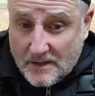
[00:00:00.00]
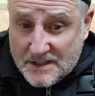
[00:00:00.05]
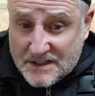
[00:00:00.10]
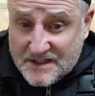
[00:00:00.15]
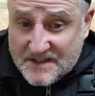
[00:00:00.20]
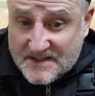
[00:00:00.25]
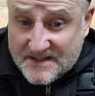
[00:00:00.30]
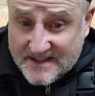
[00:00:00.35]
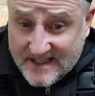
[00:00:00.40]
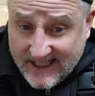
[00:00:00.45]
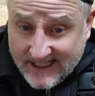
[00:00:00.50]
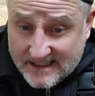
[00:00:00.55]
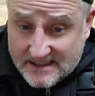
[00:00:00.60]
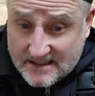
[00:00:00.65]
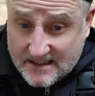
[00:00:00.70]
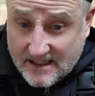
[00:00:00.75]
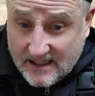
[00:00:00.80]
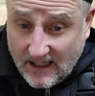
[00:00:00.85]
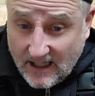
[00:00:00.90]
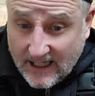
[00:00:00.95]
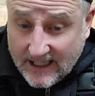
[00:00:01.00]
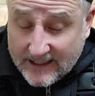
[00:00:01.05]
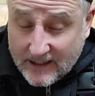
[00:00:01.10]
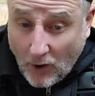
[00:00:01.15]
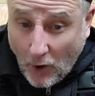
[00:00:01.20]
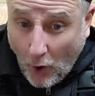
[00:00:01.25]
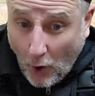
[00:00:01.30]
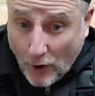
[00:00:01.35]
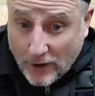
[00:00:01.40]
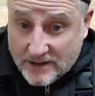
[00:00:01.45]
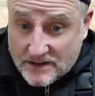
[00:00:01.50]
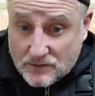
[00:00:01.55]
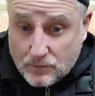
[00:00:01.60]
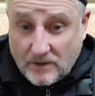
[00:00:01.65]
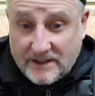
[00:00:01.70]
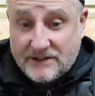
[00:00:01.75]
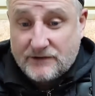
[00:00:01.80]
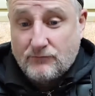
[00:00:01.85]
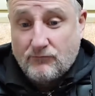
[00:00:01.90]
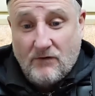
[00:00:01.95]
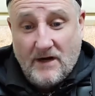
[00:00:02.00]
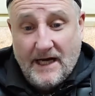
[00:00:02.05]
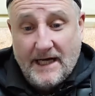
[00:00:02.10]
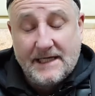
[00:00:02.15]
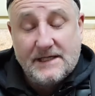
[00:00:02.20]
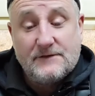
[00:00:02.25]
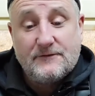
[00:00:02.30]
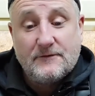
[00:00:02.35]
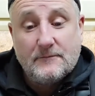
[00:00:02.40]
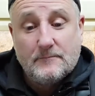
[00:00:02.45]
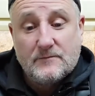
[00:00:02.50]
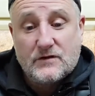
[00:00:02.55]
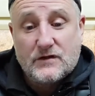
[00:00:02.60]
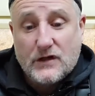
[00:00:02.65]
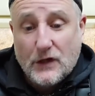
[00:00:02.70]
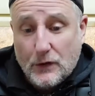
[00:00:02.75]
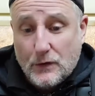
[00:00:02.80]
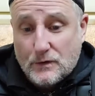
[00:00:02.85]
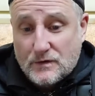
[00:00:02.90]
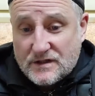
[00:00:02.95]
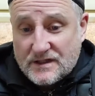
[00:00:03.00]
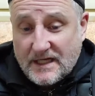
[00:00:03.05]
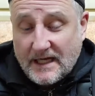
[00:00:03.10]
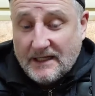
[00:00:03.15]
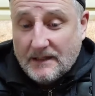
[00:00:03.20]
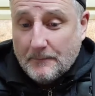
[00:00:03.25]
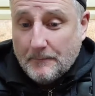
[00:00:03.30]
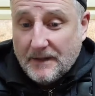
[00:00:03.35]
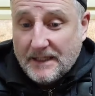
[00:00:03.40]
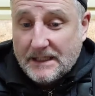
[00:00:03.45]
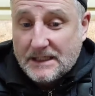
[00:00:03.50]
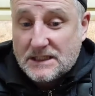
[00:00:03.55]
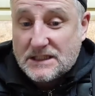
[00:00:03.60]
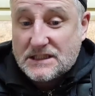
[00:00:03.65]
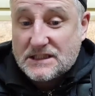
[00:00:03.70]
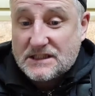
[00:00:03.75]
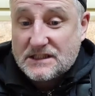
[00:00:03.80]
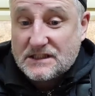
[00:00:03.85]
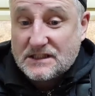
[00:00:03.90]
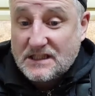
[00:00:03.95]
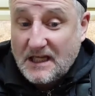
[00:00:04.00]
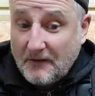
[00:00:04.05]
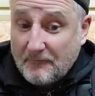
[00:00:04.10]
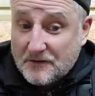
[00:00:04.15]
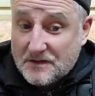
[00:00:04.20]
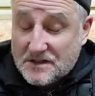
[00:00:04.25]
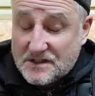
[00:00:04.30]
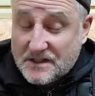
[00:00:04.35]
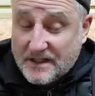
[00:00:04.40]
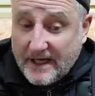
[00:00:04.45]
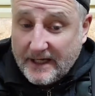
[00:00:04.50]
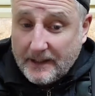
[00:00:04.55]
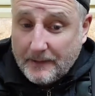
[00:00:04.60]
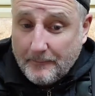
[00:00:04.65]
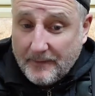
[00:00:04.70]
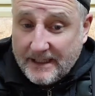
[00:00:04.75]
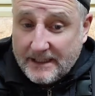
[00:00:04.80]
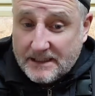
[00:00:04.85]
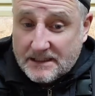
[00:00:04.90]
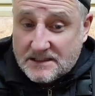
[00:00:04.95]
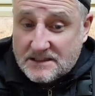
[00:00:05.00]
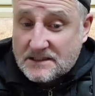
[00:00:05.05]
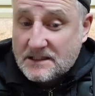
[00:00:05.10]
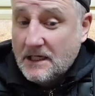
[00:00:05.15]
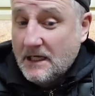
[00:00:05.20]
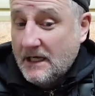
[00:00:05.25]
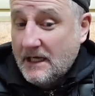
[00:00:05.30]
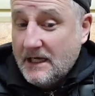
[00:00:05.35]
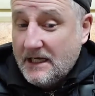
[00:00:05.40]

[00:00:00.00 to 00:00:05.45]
6 cutting heights which range from 2 centimeters to 7 centimeters.